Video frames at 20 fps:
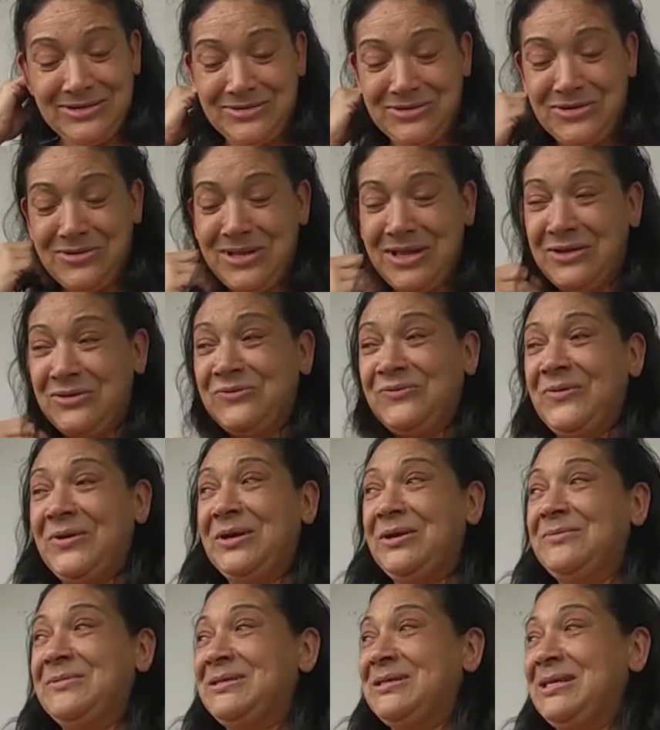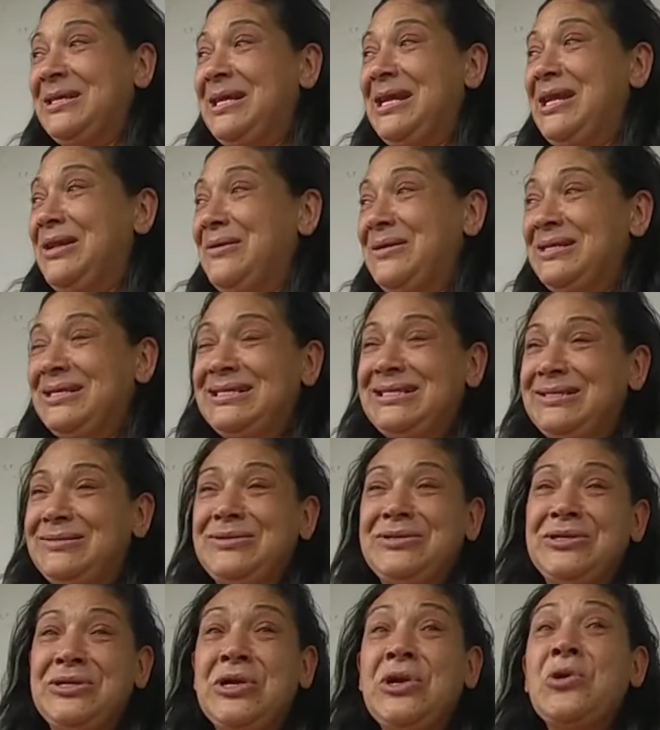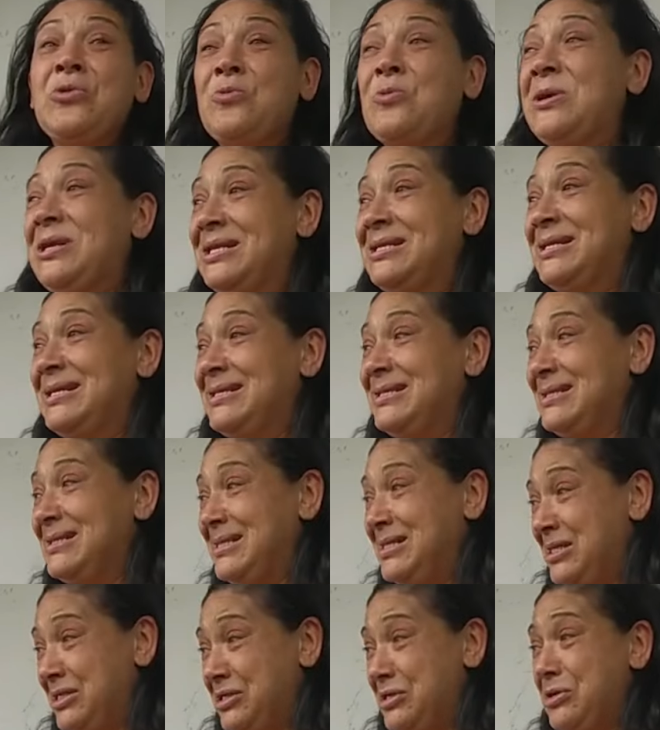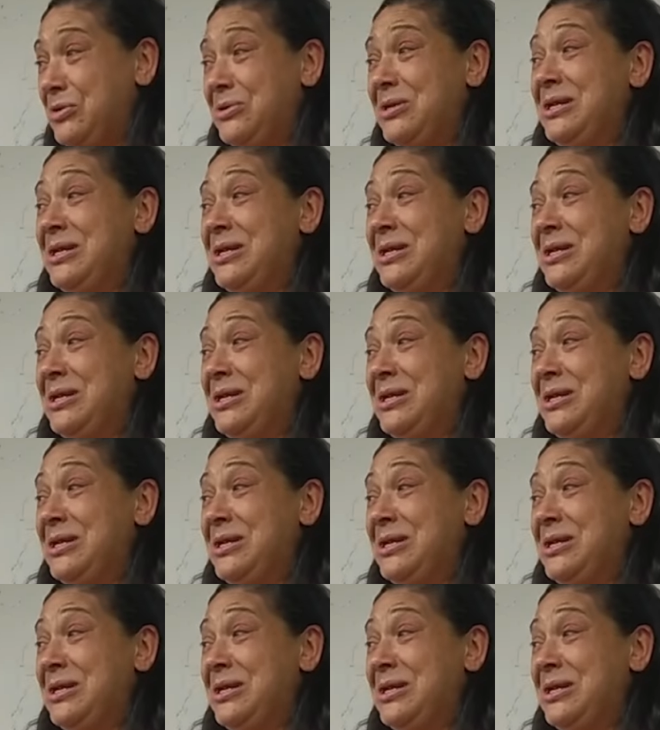I didn't know how far I was going to get. I just wanted his to know.